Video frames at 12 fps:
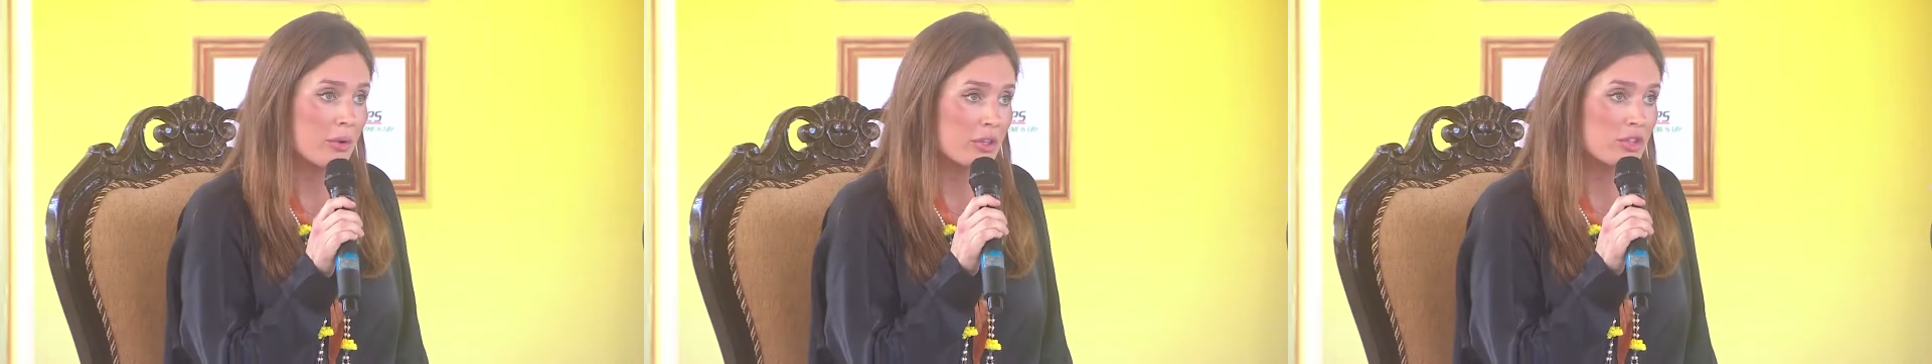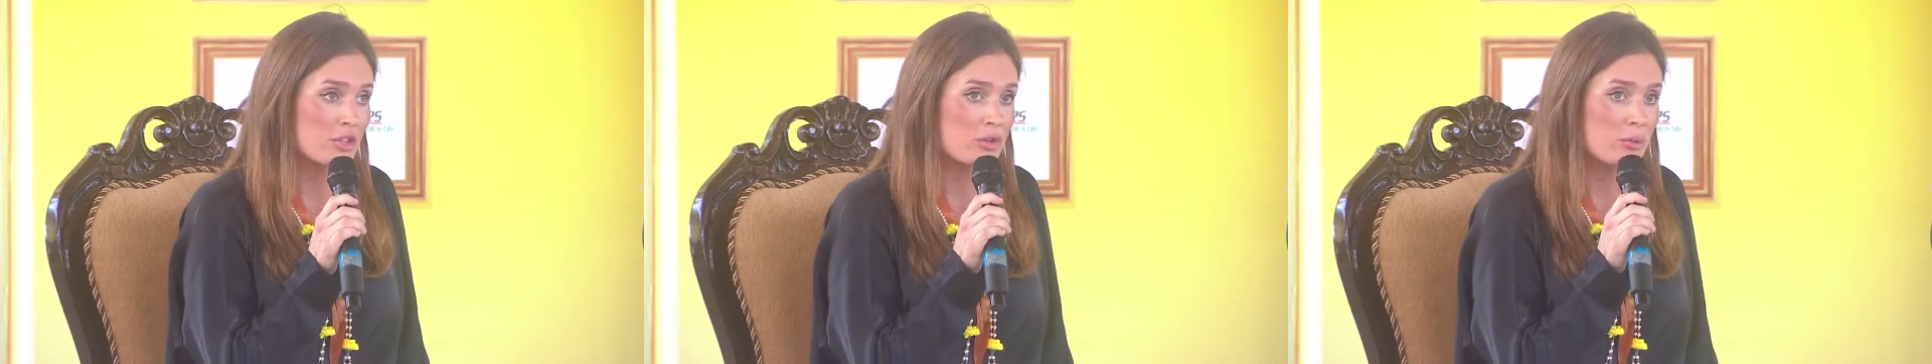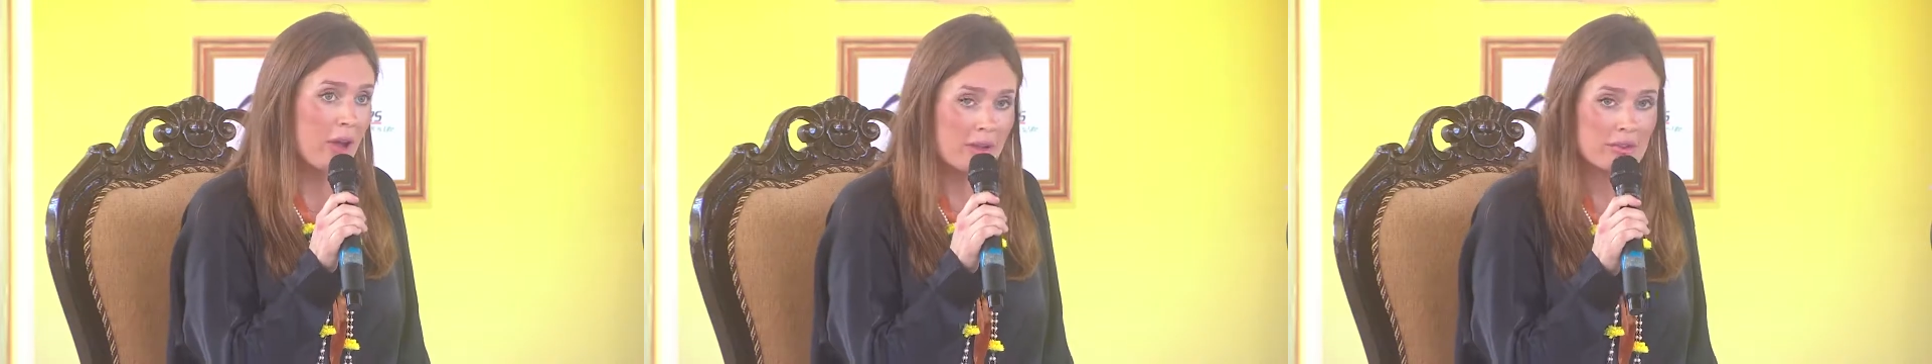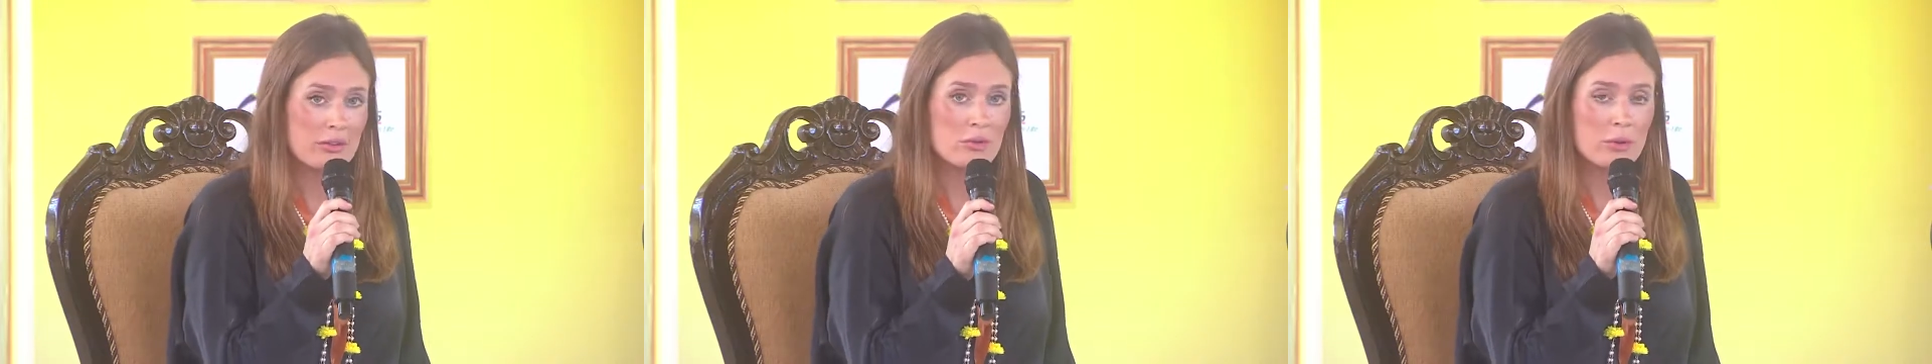which
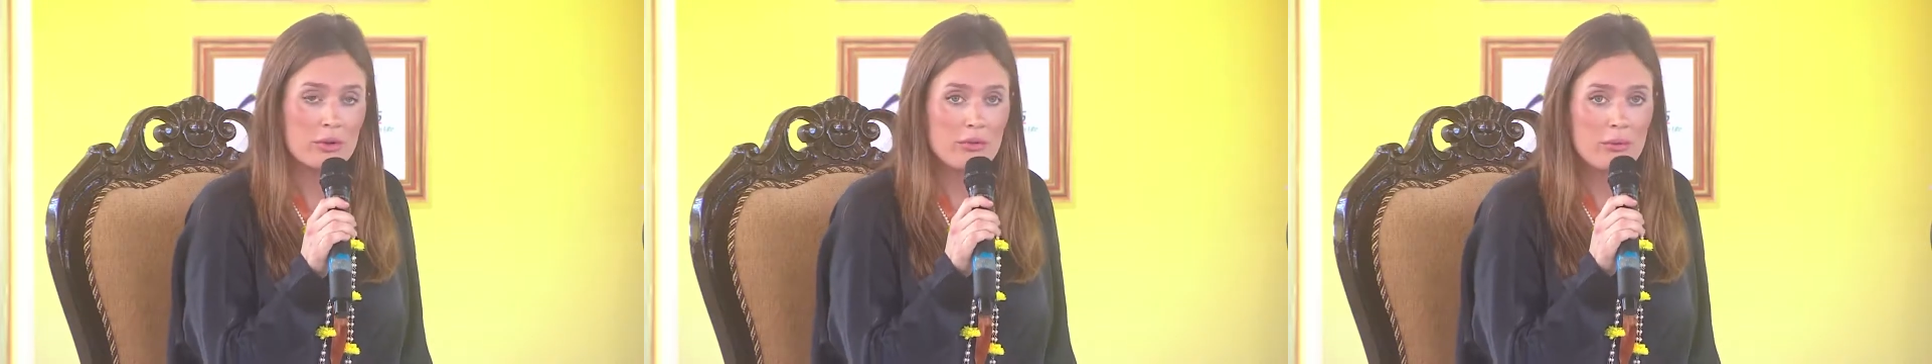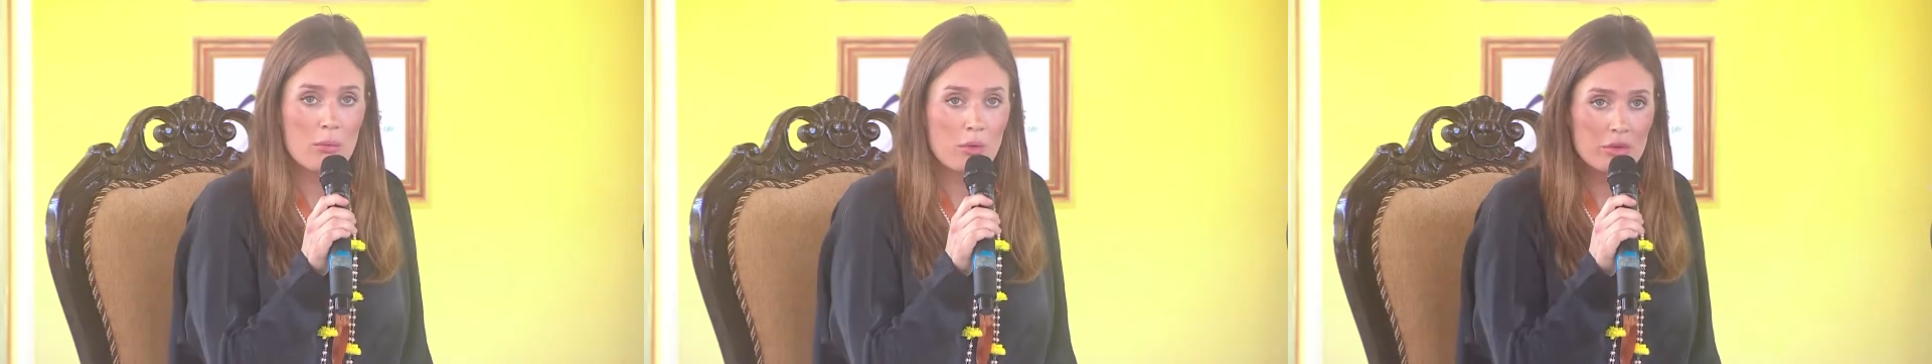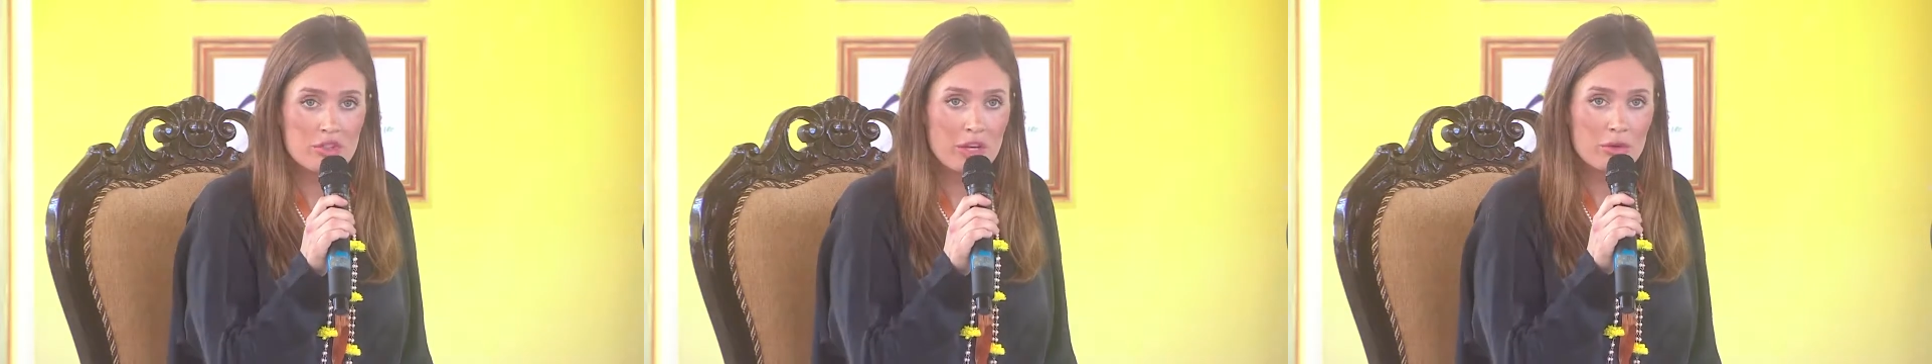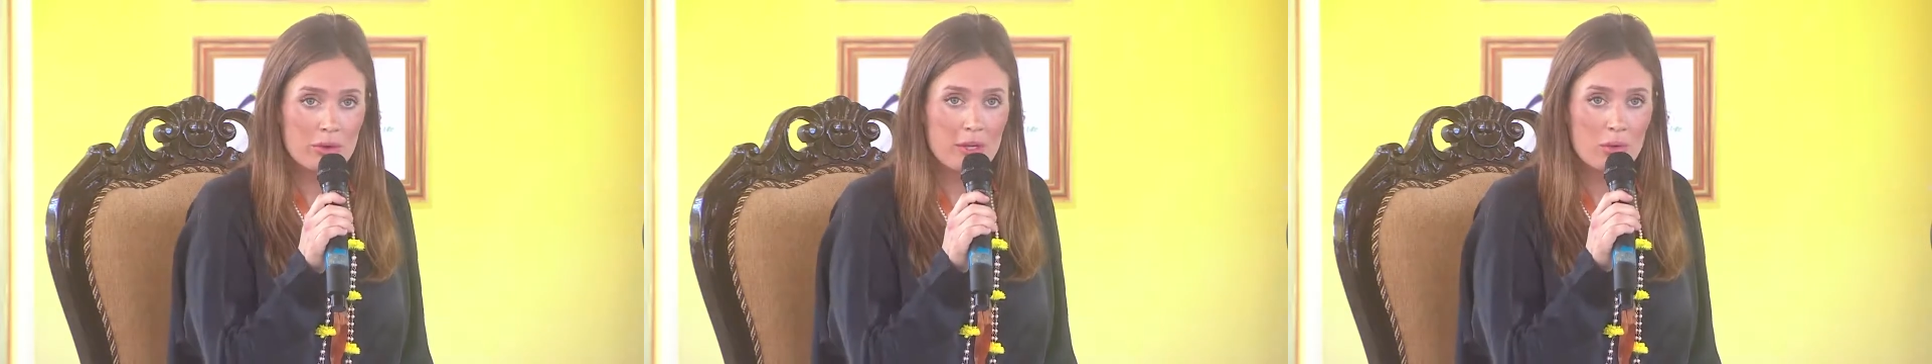ranks as one of the most gender